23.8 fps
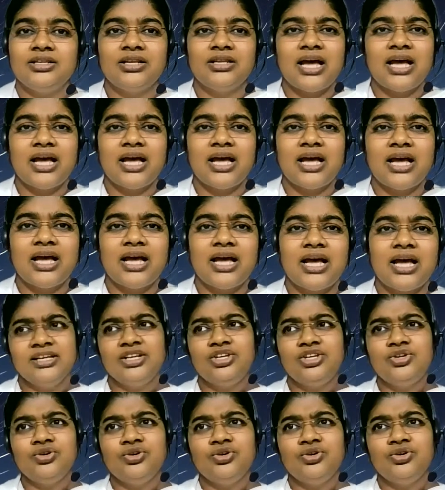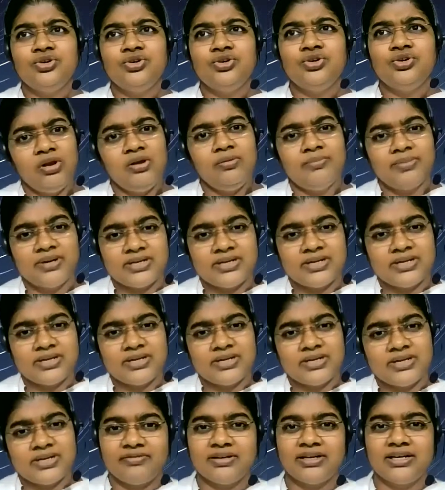I think you all must
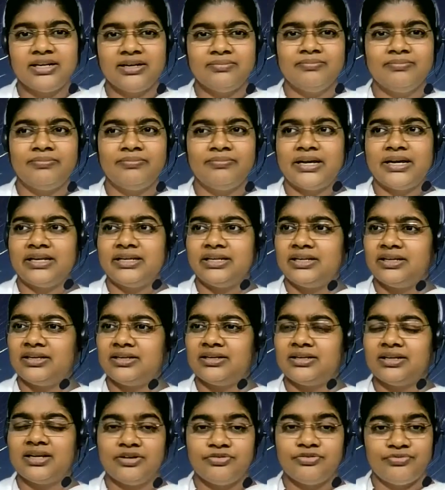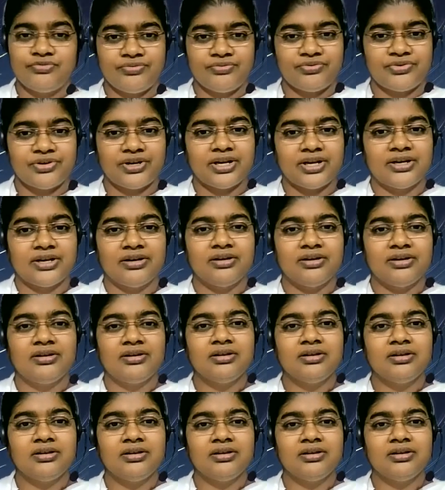have a companion, a friend
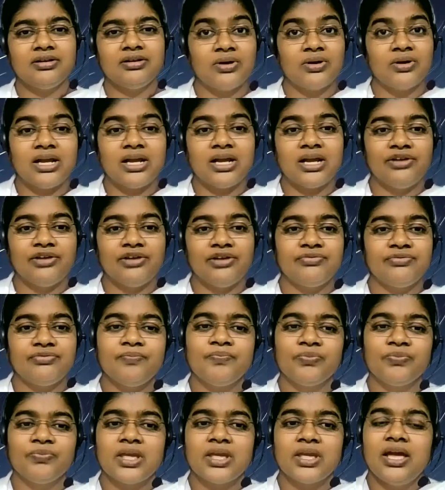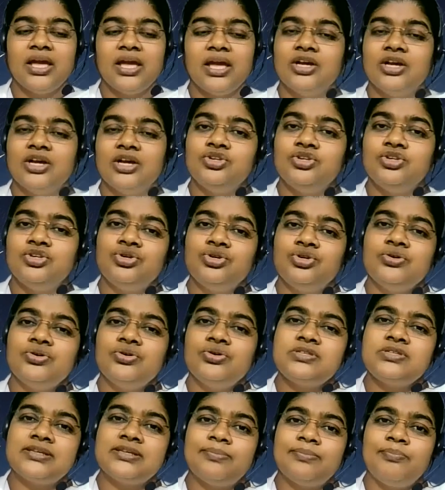in your life. Do you
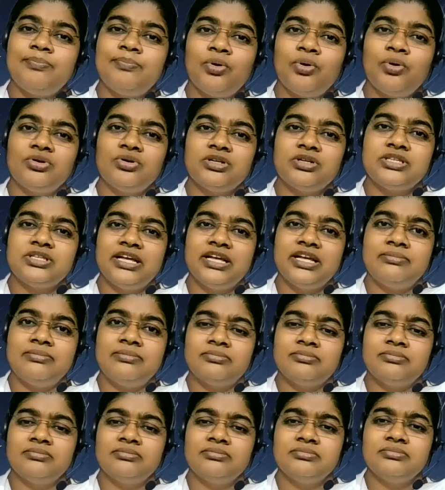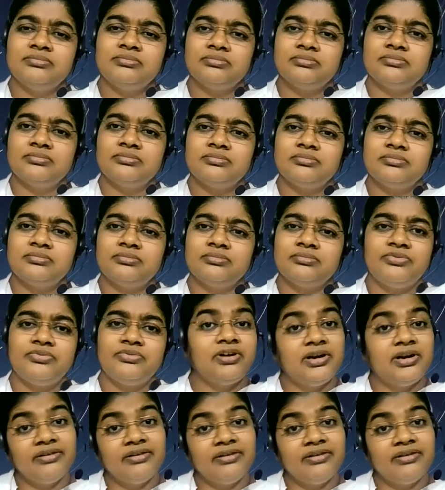support them
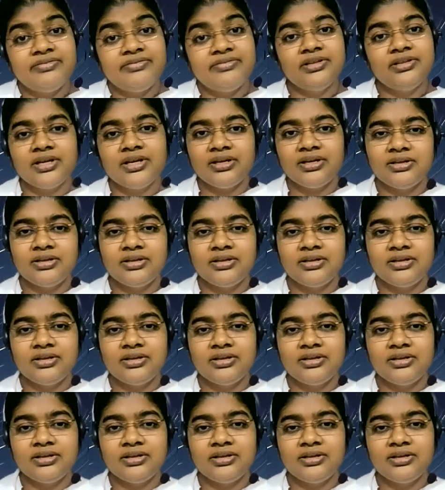for everything?